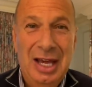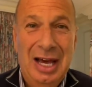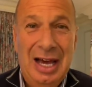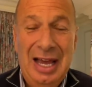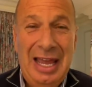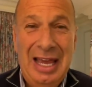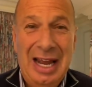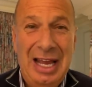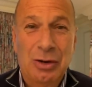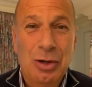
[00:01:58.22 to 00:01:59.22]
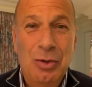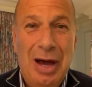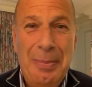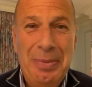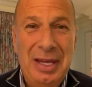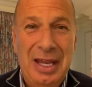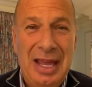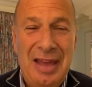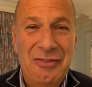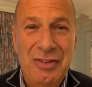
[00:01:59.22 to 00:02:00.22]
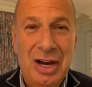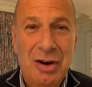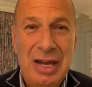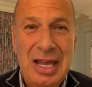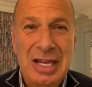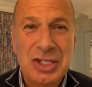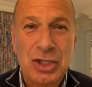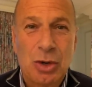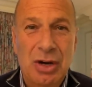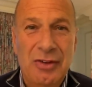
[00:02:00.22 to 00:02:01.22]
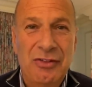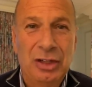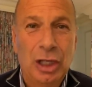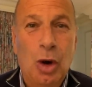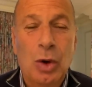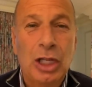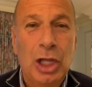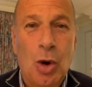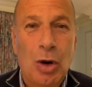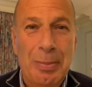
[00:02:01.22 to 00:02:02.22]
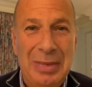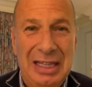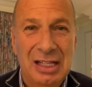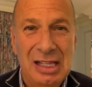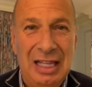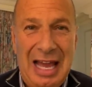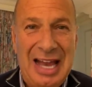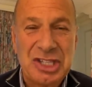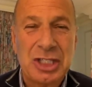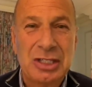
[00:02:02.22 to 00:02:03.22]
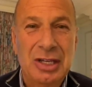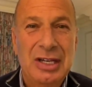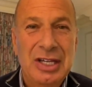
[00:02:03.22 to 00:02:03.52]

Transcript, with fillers: Uh, and I grew up in a very sort of lower, lower middle class,